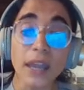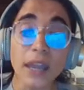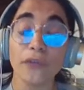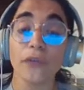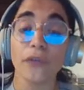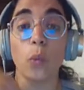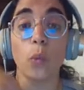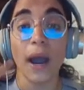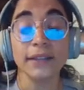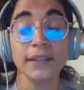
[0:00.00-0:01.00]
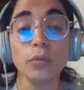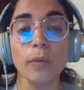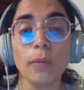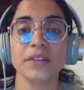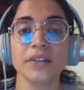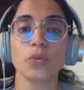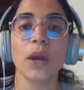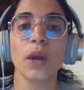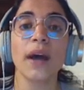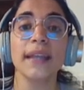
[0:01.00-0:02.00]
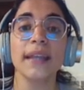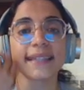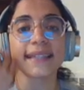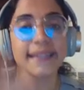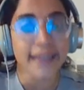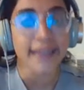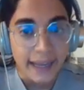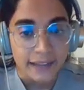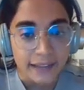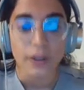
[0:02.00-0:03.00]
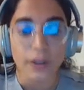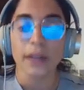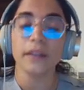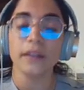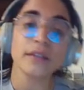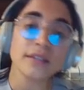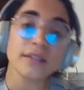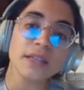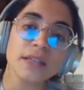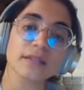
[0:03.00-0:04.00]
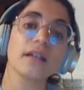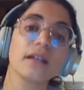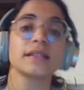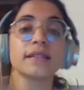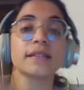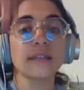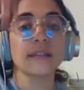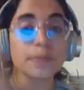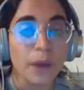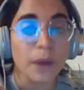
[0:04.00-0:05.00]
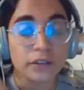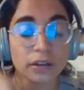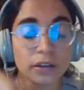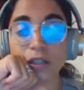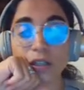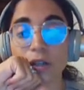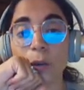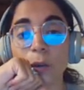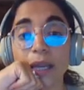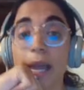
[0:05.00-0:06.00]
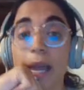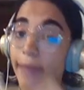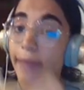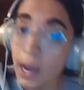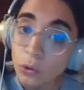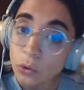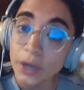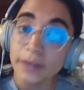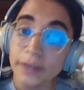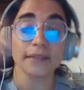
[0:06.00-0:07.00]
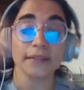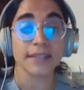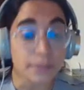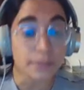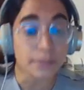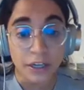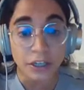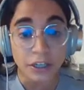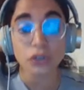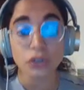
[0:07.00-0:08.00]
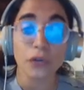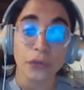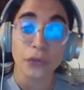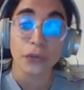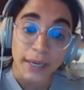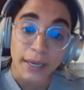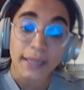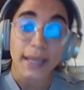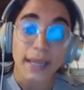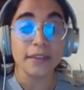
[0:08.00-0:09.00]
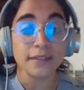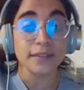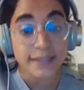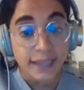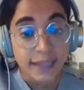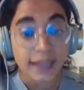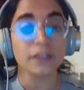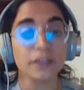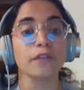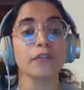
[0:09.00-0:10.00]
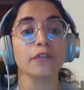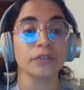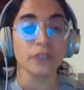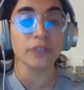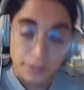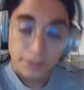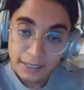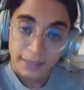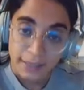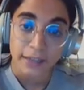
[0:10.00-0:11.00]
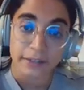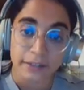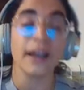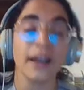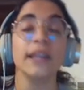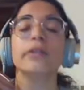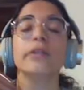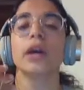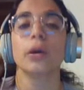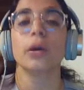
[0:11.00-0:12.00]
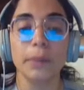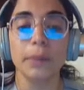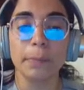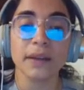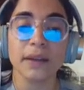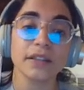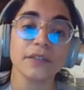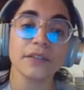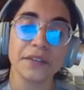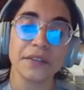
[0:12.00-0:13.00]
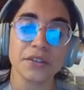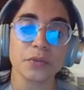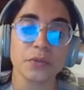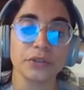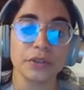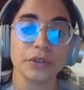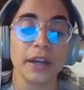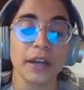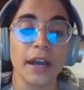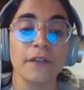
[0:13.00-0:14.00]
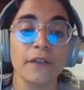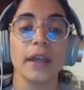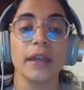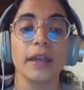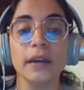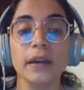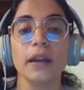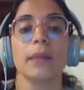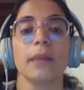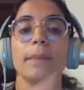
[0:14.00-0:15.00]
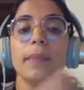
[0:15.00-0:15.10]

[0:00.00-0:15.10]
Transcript: if y2 minus y1 is negative, then this means, guys, that this particle is going downward in the same direction of the weight. This is negative times a negative value will be positive, and this is what you're going to have here,